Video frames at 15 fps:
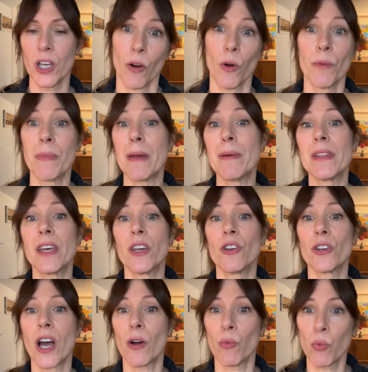Or maybe that you're
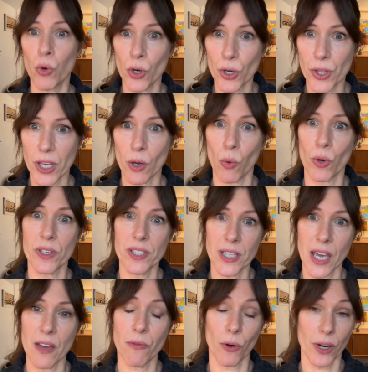not worthy or
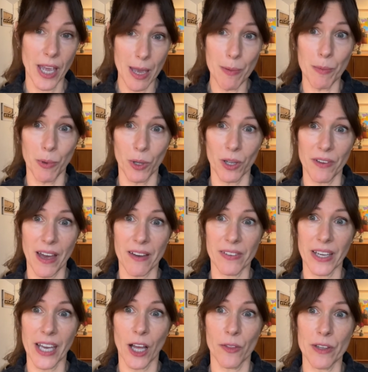safe or capable of
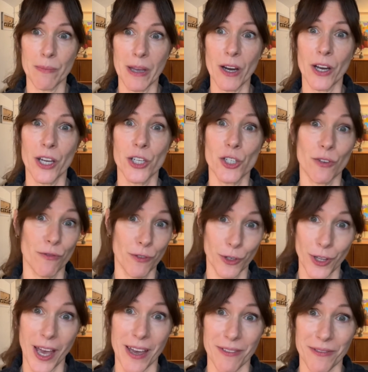having a healthy marriage for
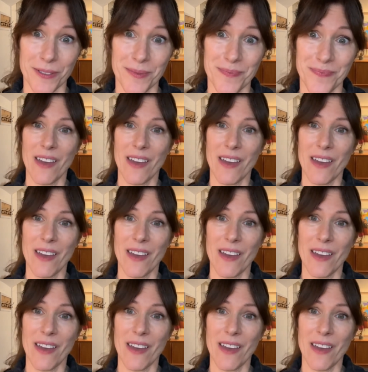life.